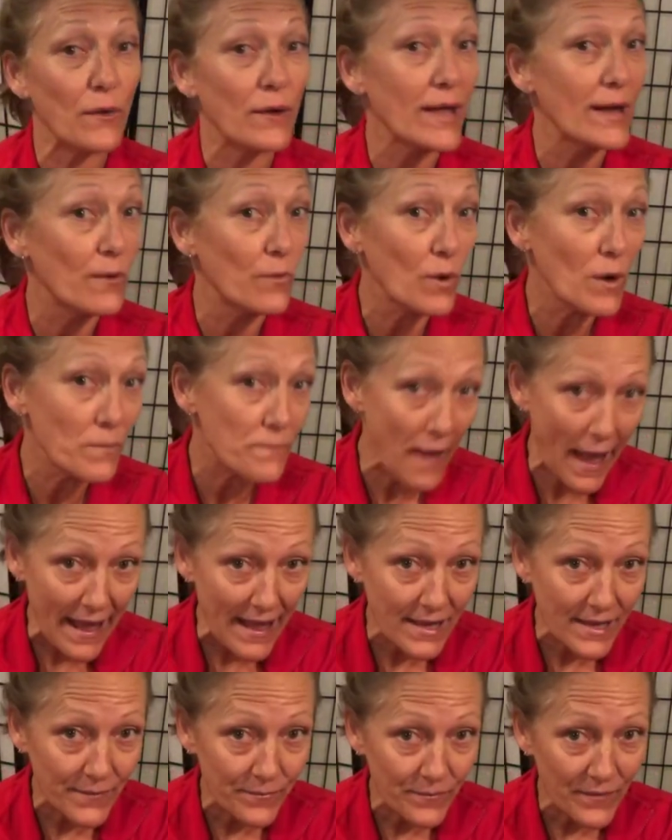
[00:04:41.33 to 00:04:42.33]
It will
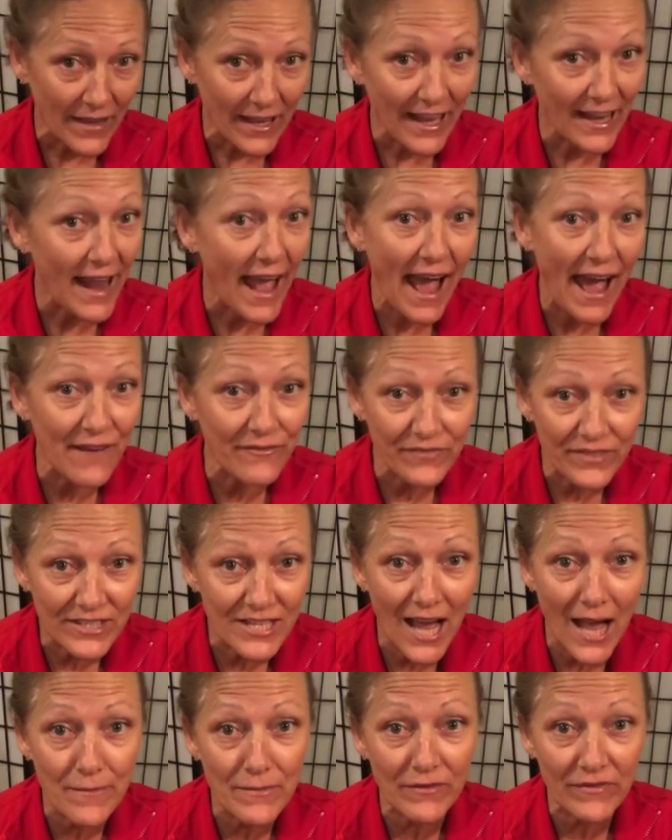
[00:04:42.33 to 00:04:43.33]
bake in half the
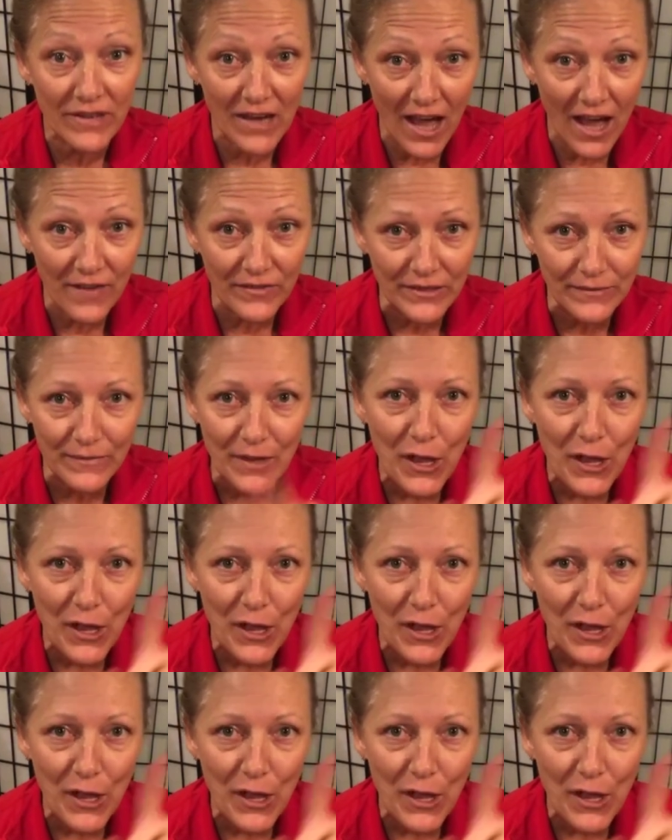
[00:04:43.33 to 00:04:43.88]
time of an oven,